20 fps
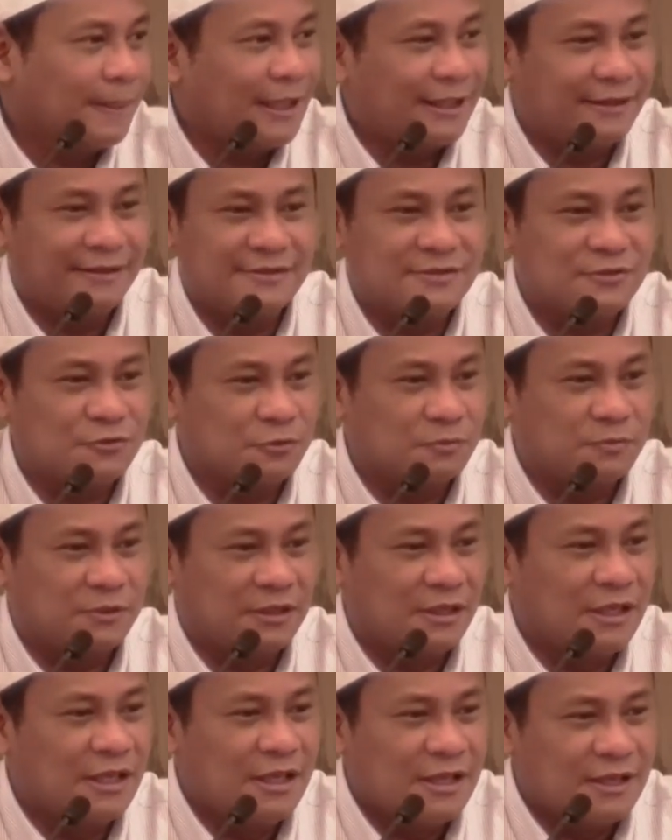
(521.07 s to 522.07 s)
And this could
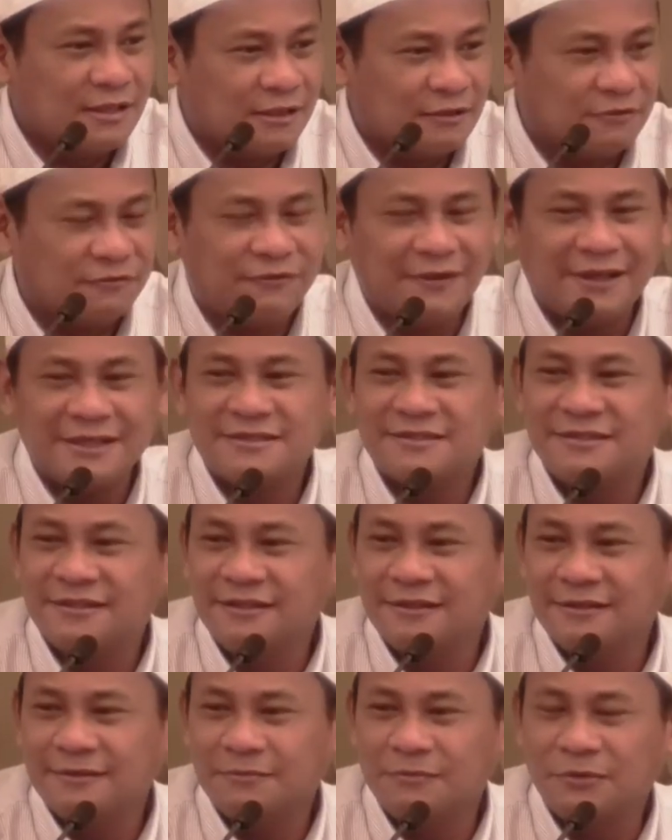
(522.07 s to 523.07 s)
be the
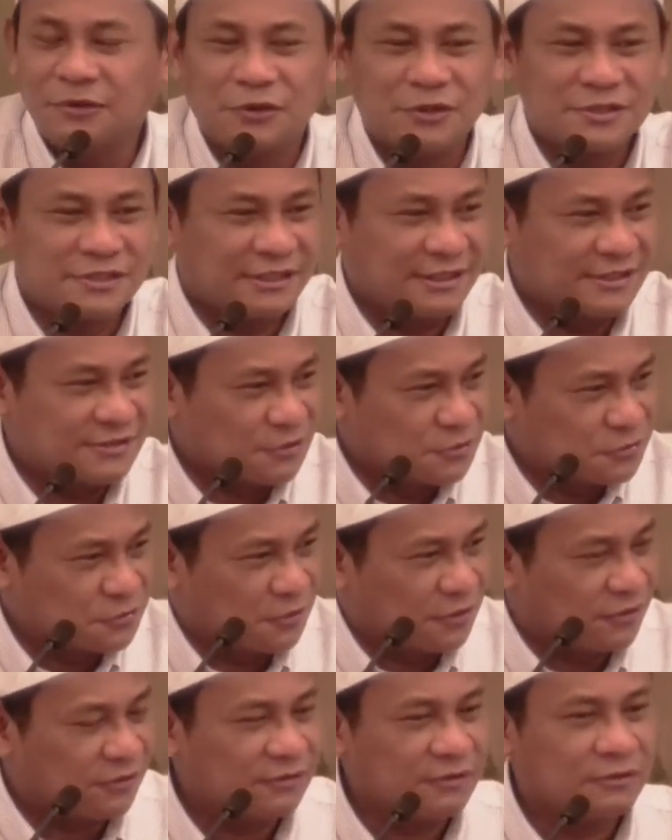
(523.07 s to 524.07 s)
fasting, because it is
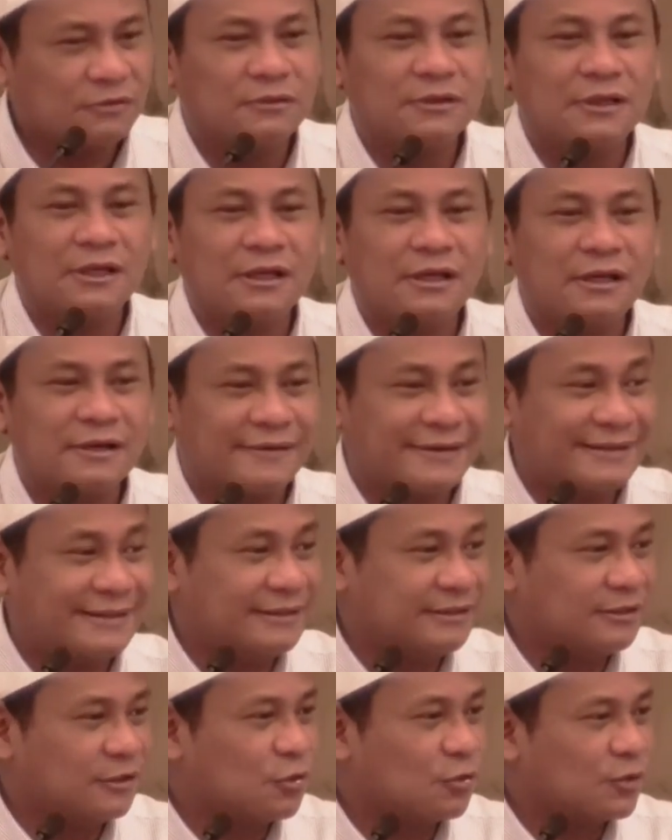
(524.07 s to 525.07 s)
also a zikrullah.
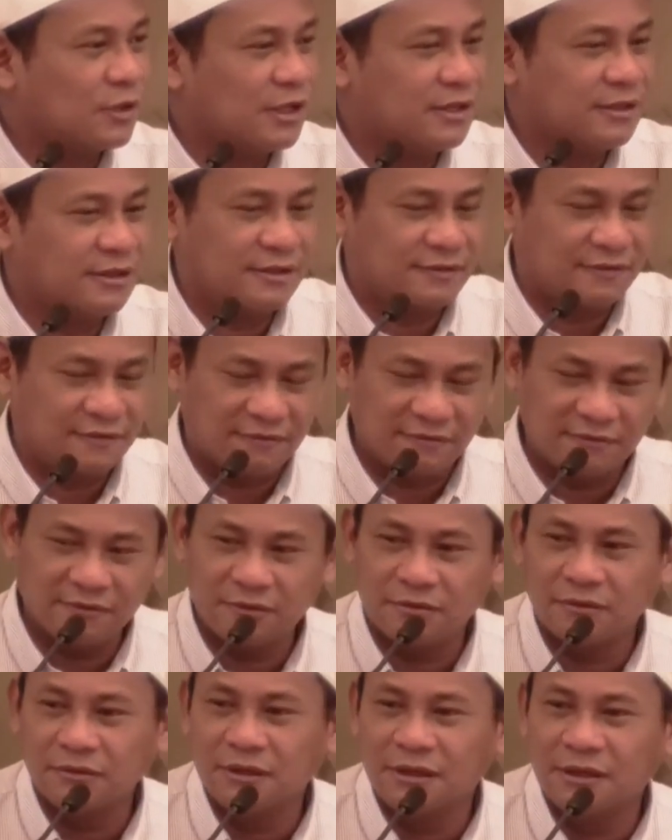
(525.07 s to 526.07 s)
Reading the Quran is a
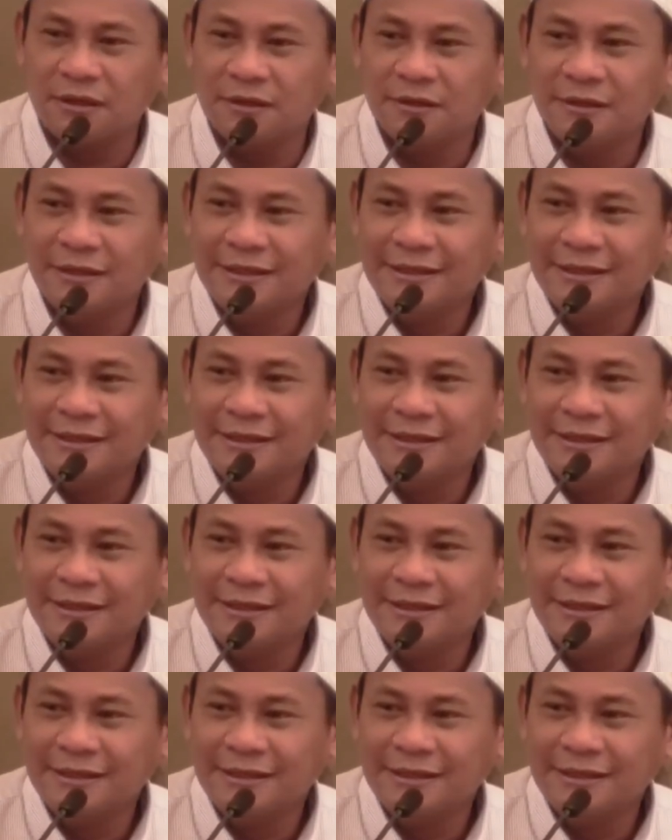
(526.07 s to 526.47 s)
zikrullah.